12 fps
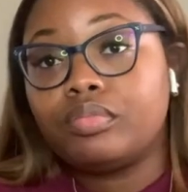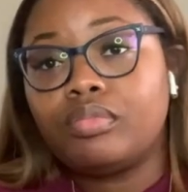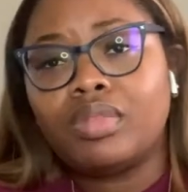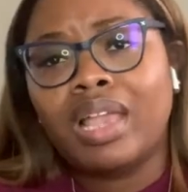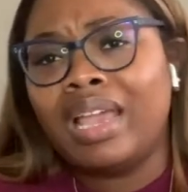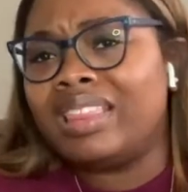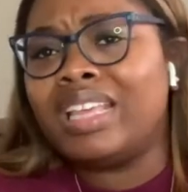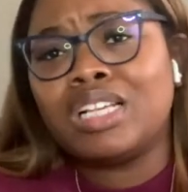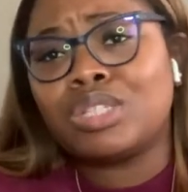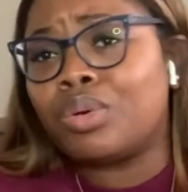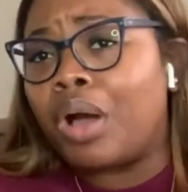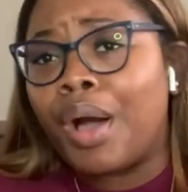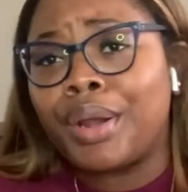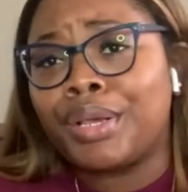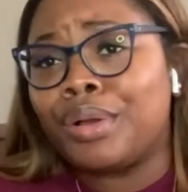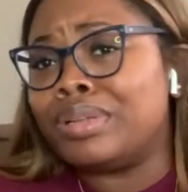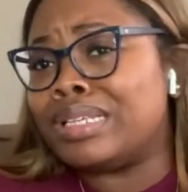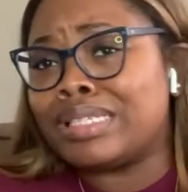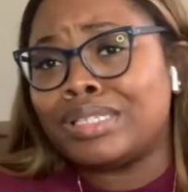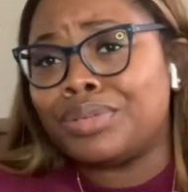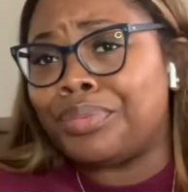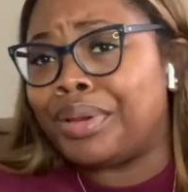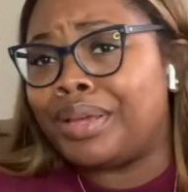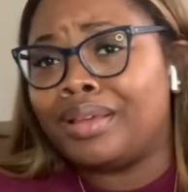I think it's on audio. Listen to
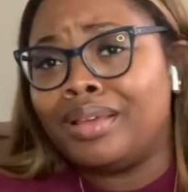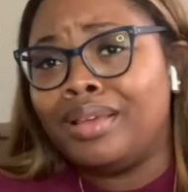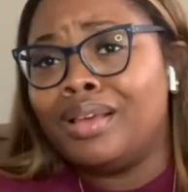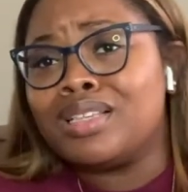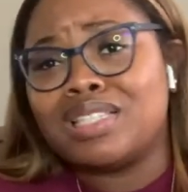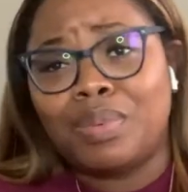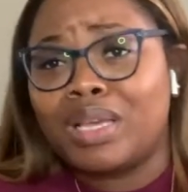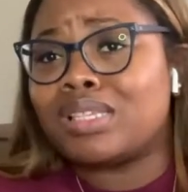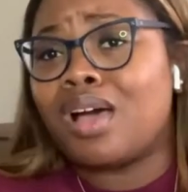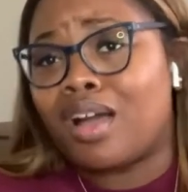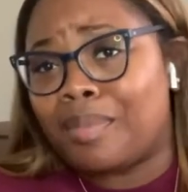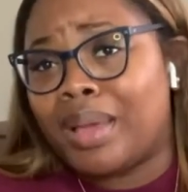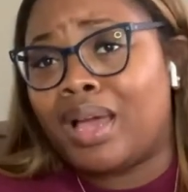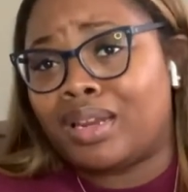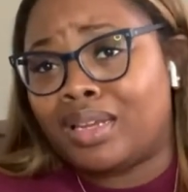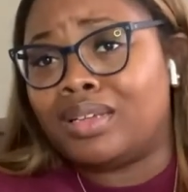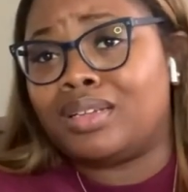it so we can talk about it.